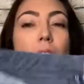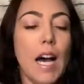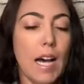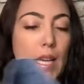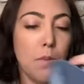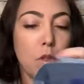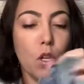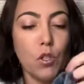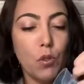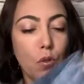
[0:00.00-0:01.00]
I am
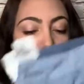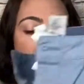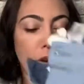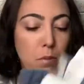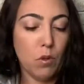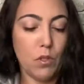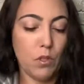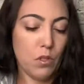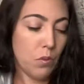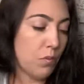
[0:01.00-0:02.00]
not sure if I'm going
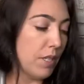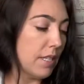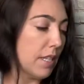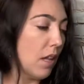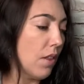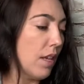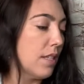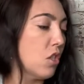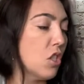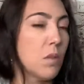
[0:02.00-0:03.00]
to resell
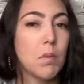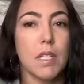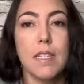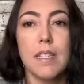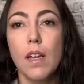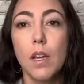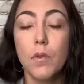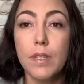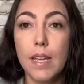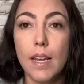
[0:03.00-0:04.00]
this, just because
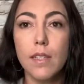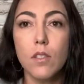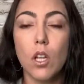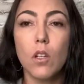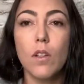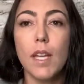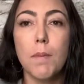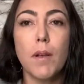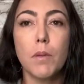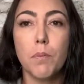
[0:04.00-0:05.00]
reselling is not only
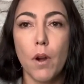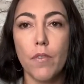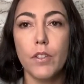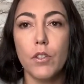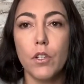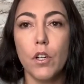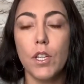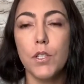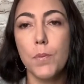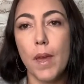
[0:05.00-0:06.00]
about the profit you're
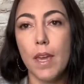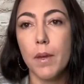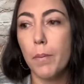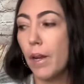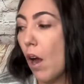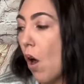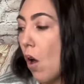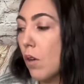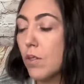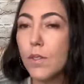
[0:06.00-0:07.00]
going to make, but
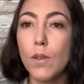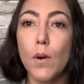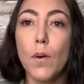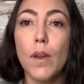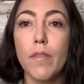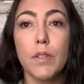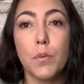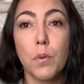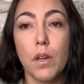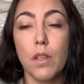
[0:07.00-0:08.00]
also if
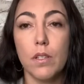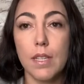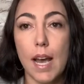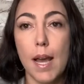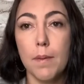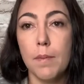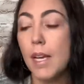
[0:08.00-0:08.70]
it's worth your time.